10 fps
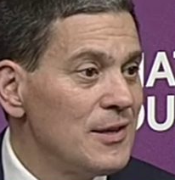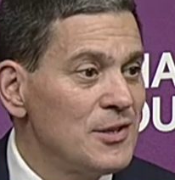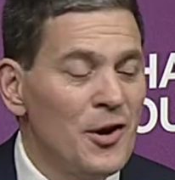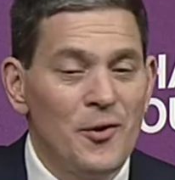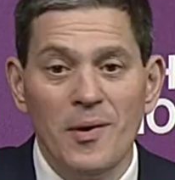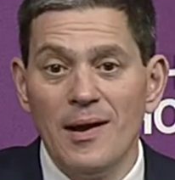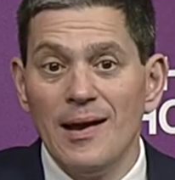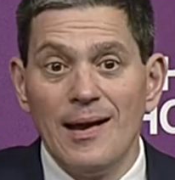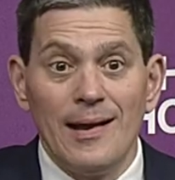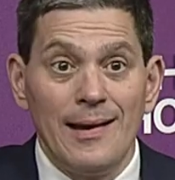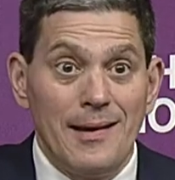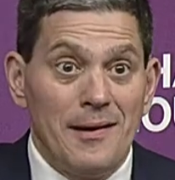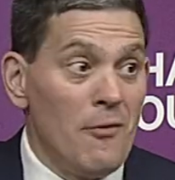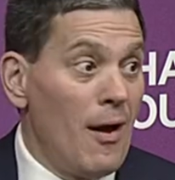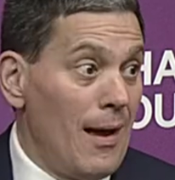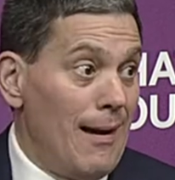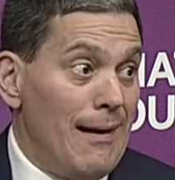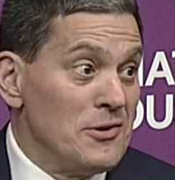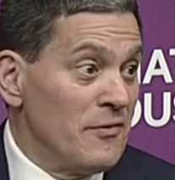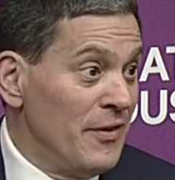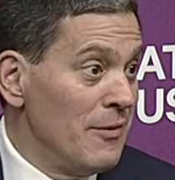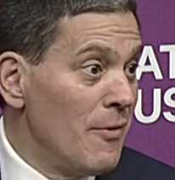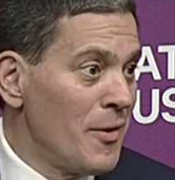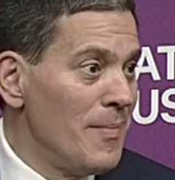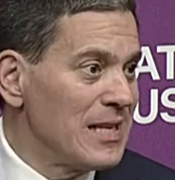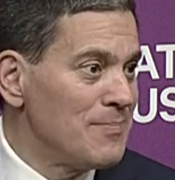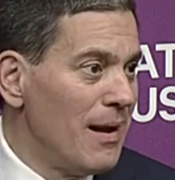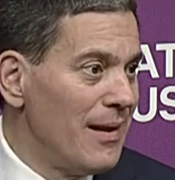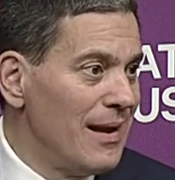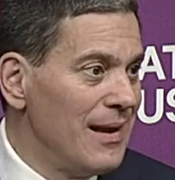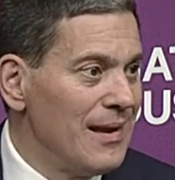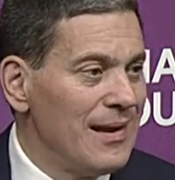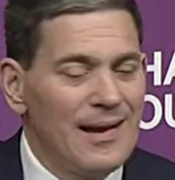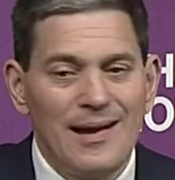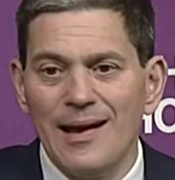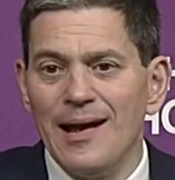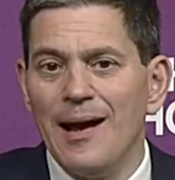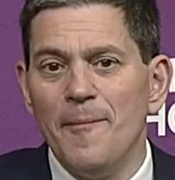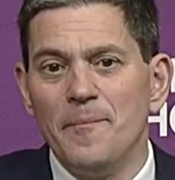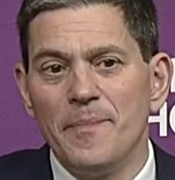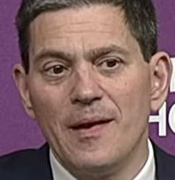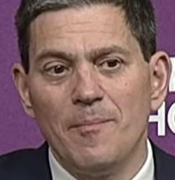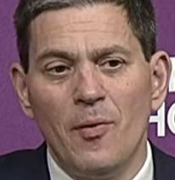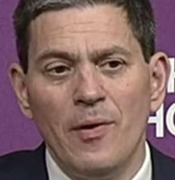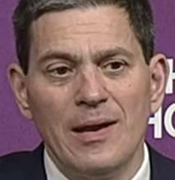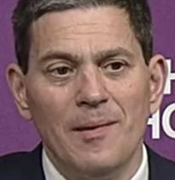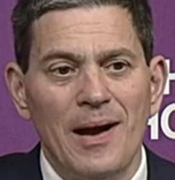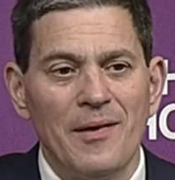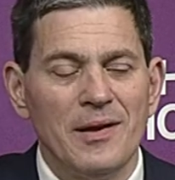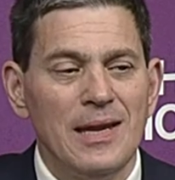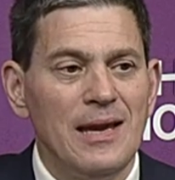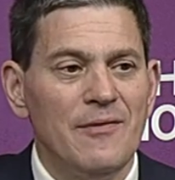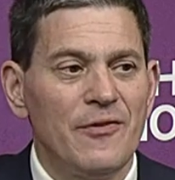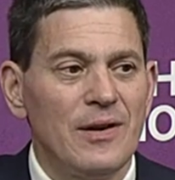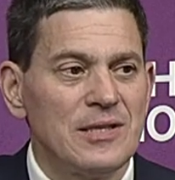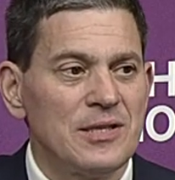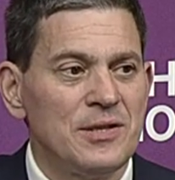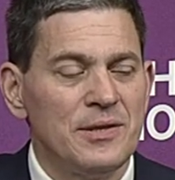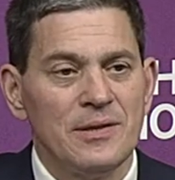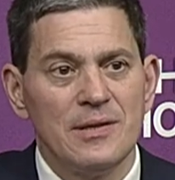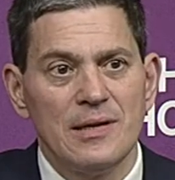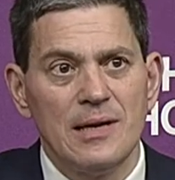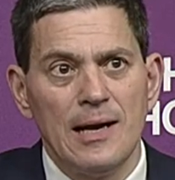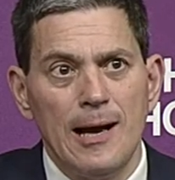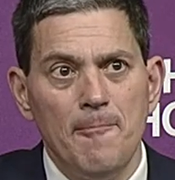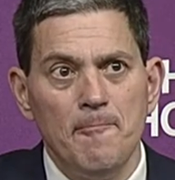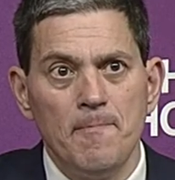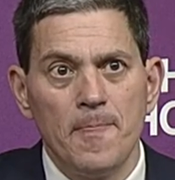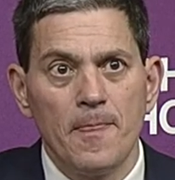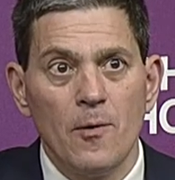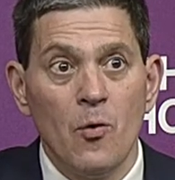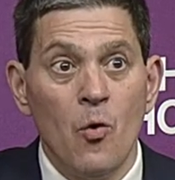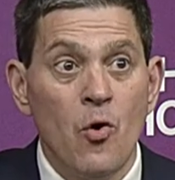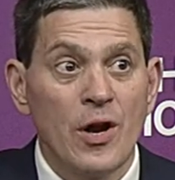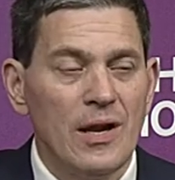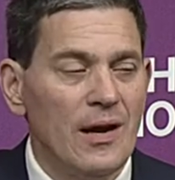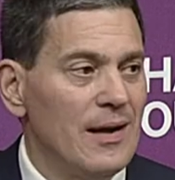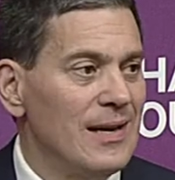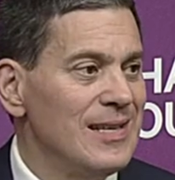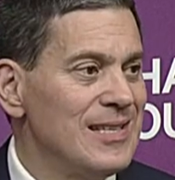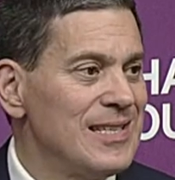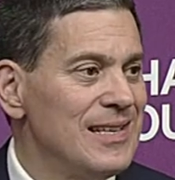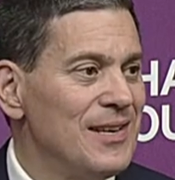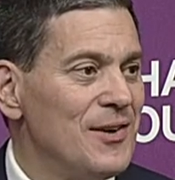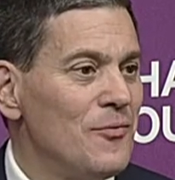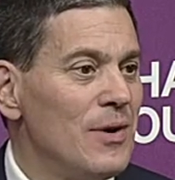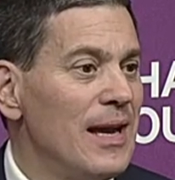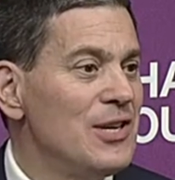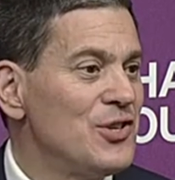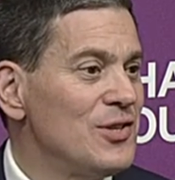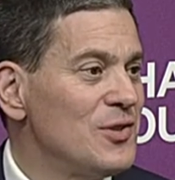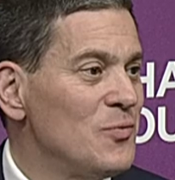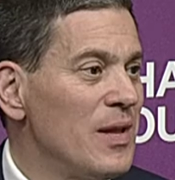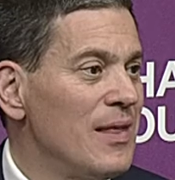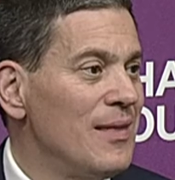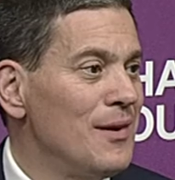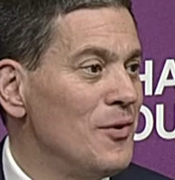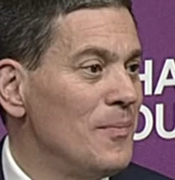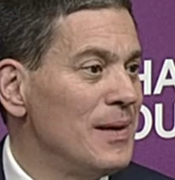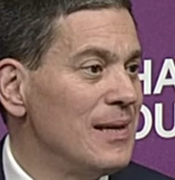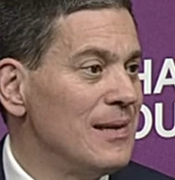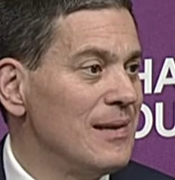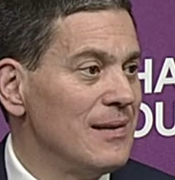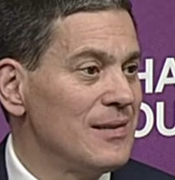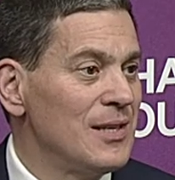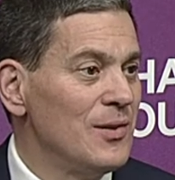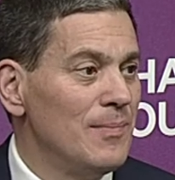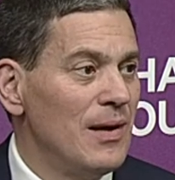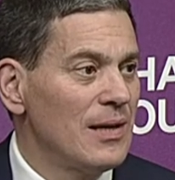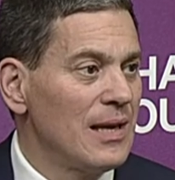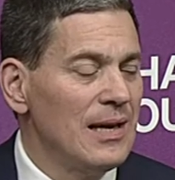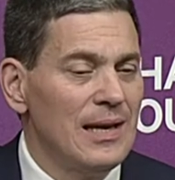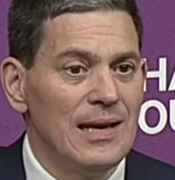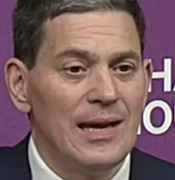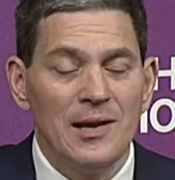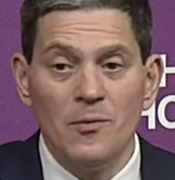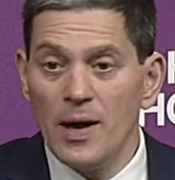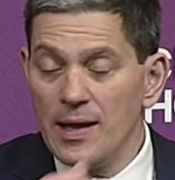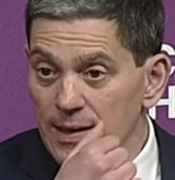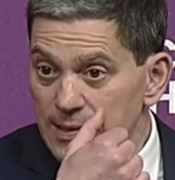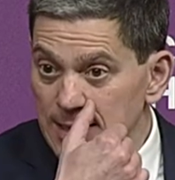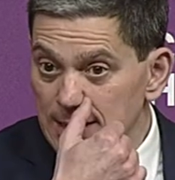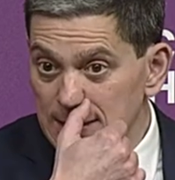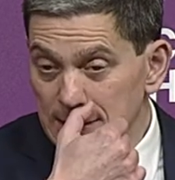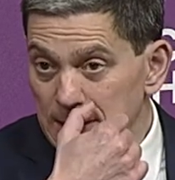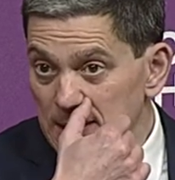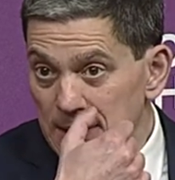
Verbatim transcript: So it, I sort of feel it rather makes my um, point about the need for us to um, organize relations with the European single market in a way that is,